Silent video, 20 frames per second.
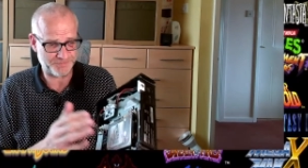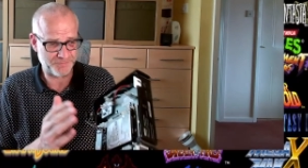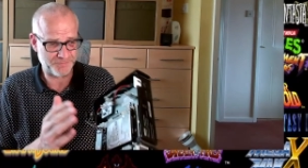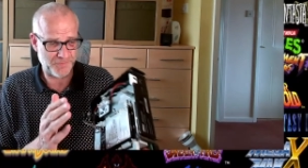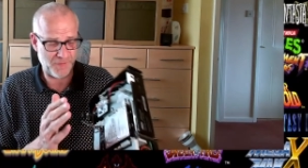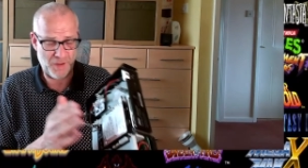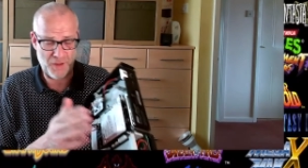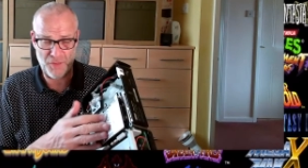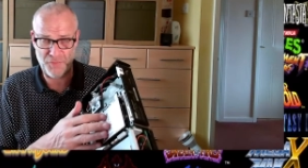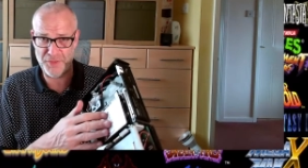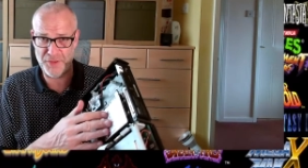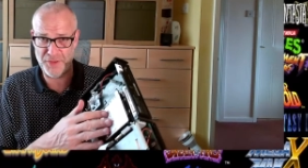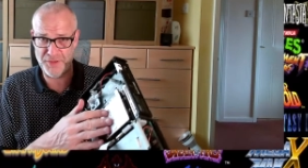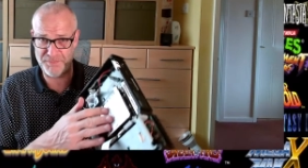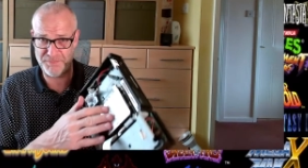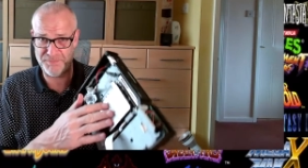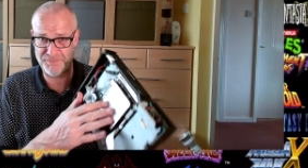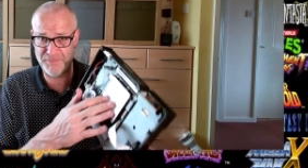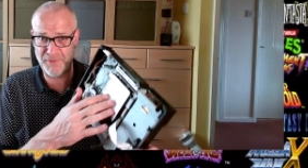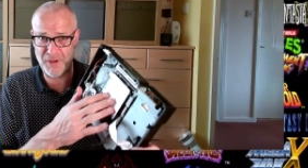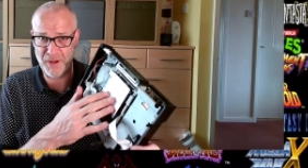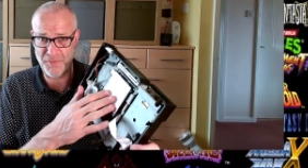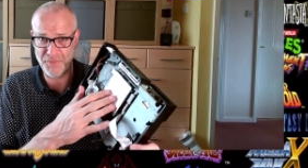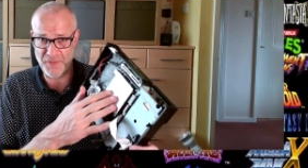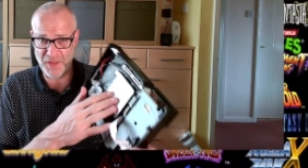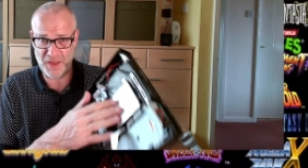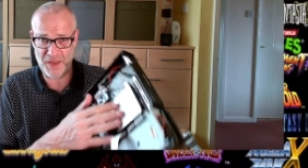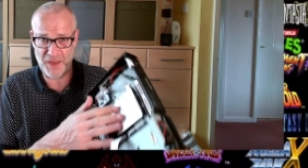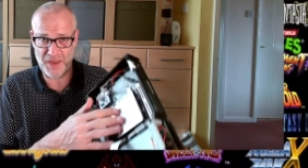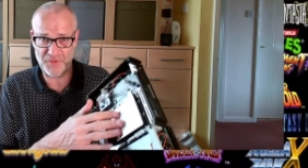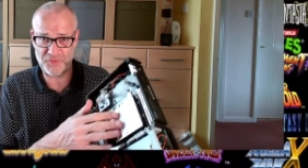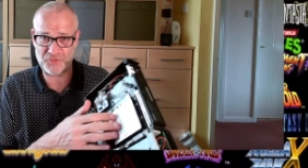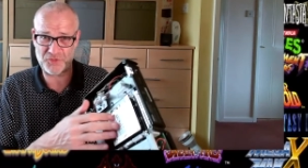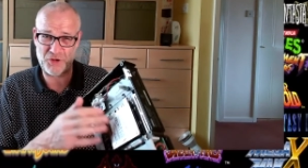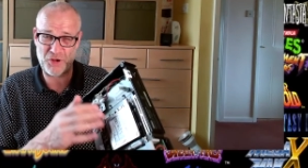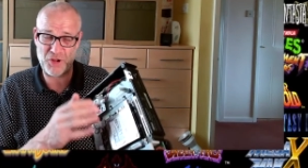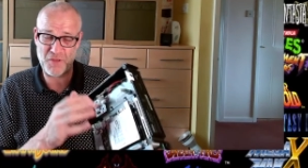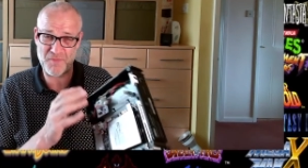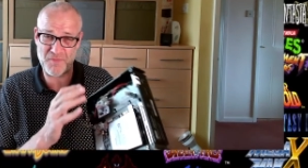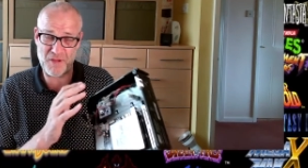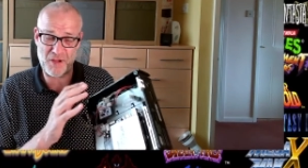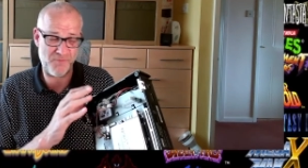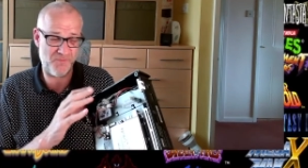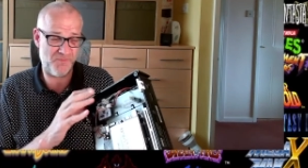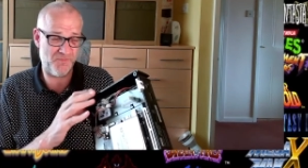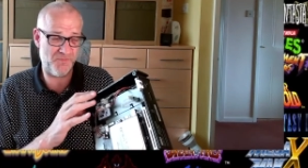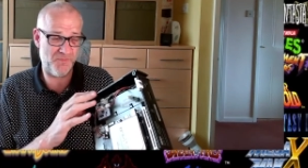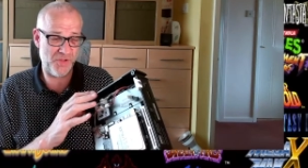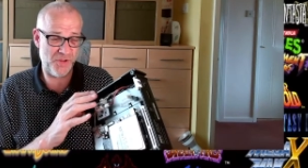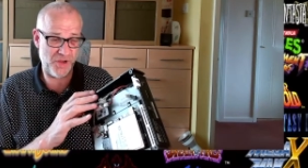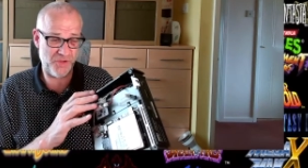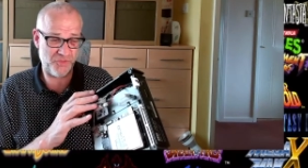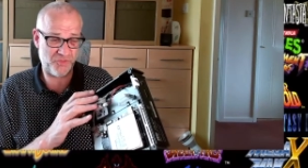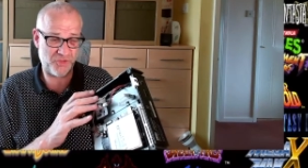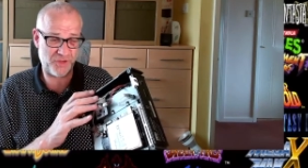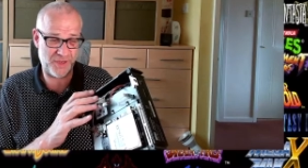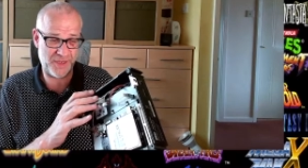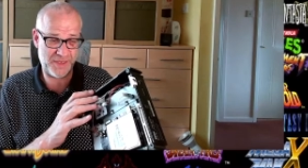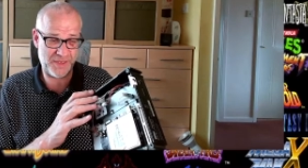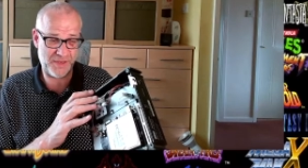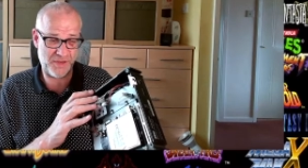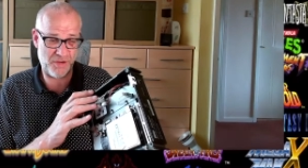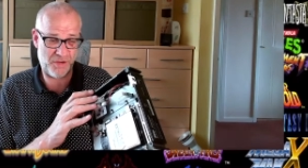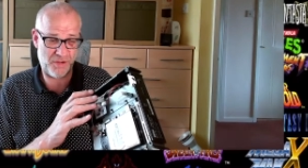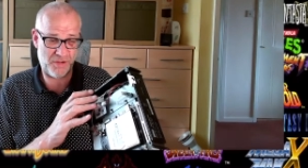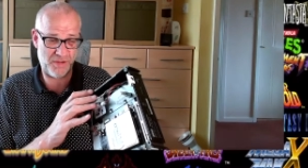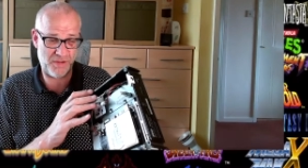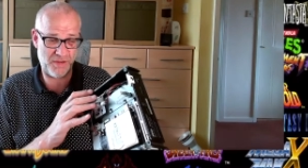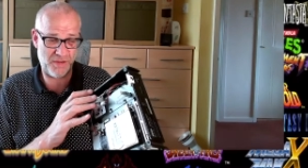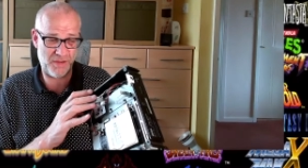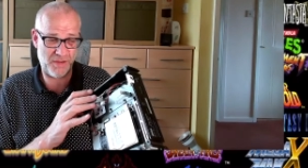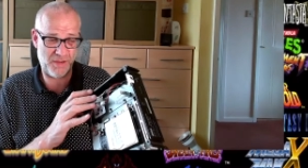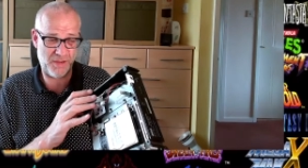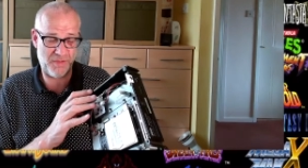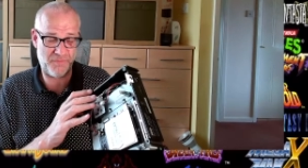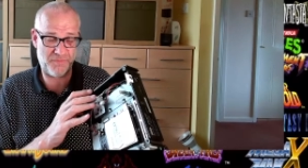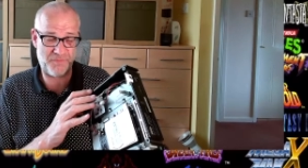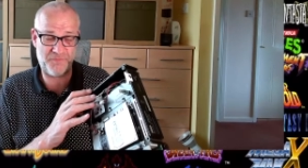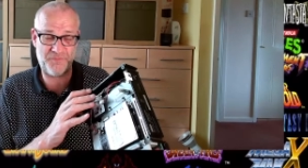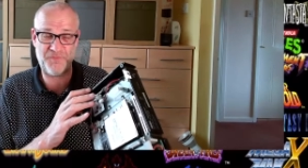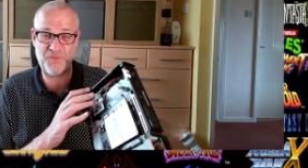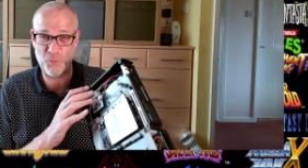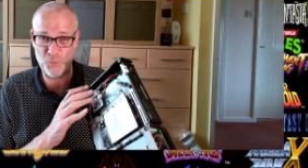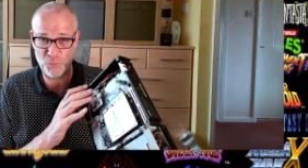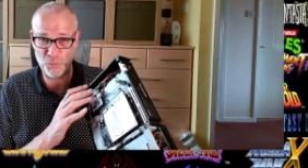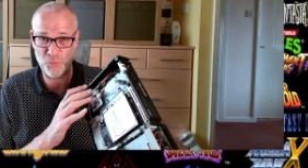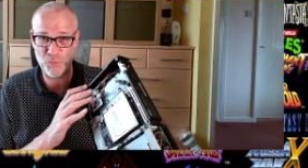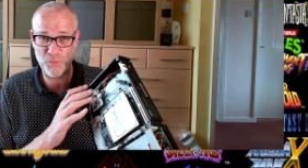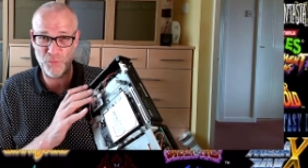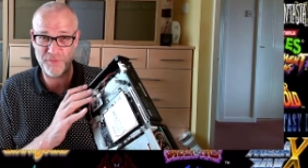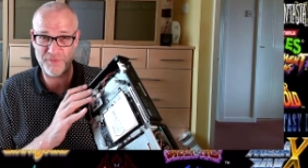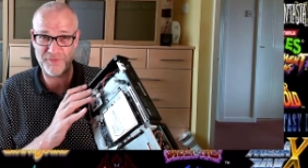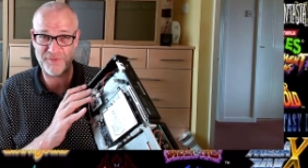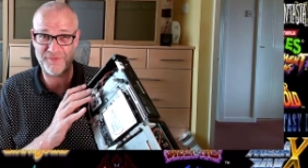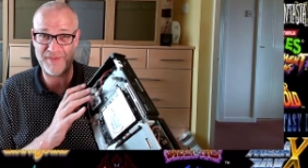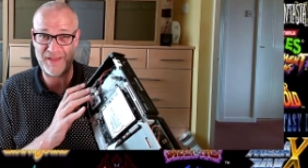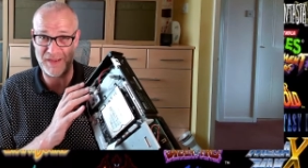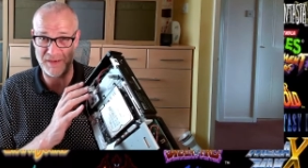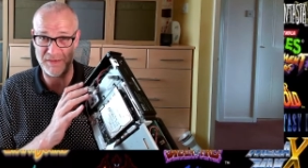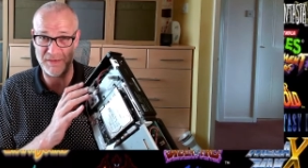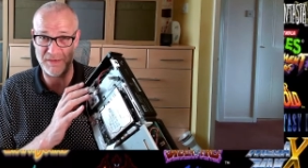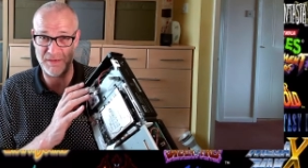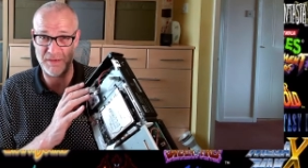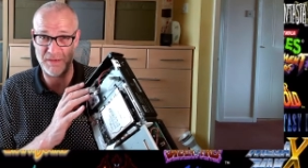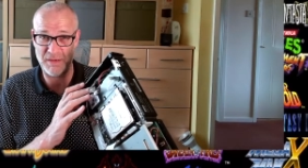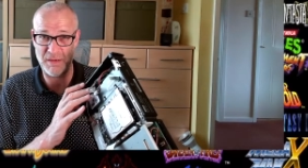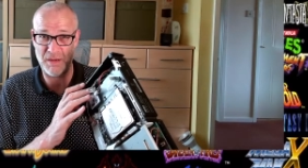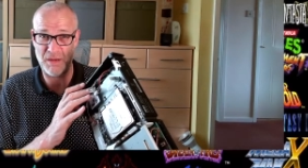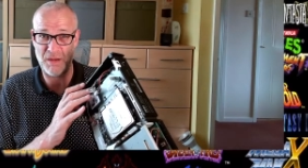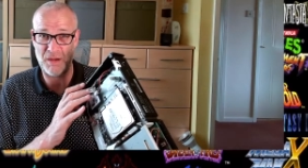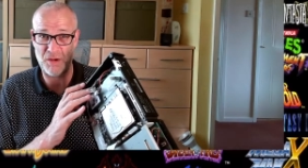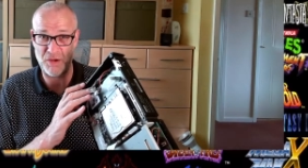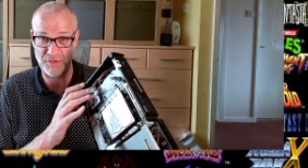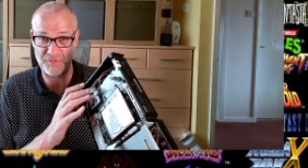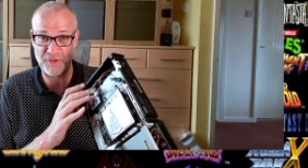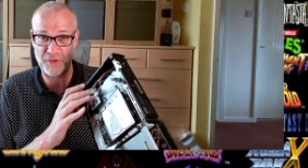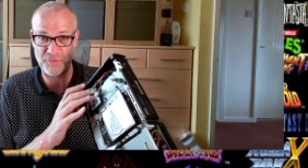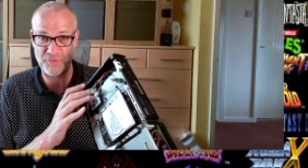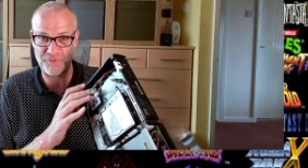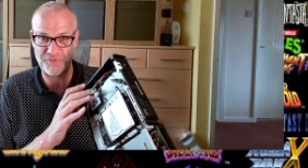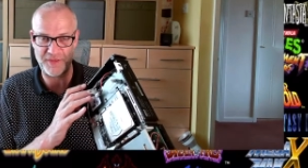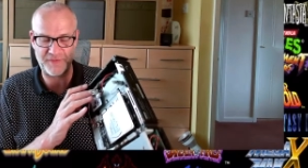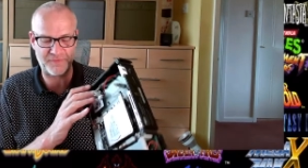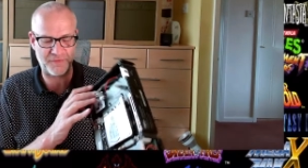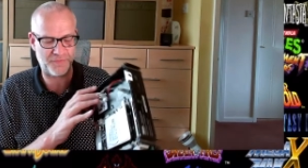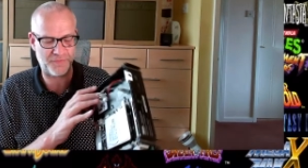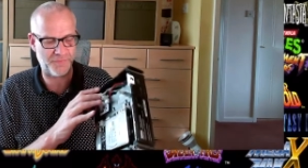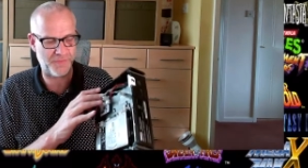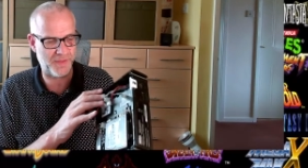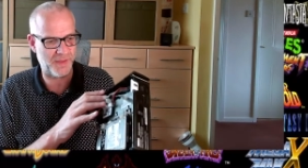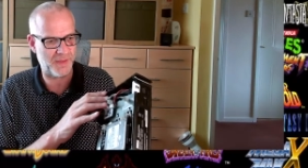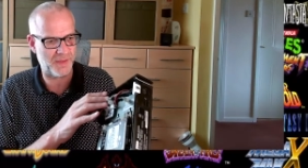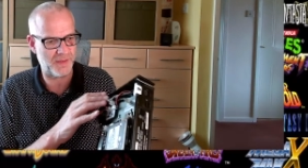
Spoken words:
On the hard drive, I've virtually got a full Saturn ISO set on there.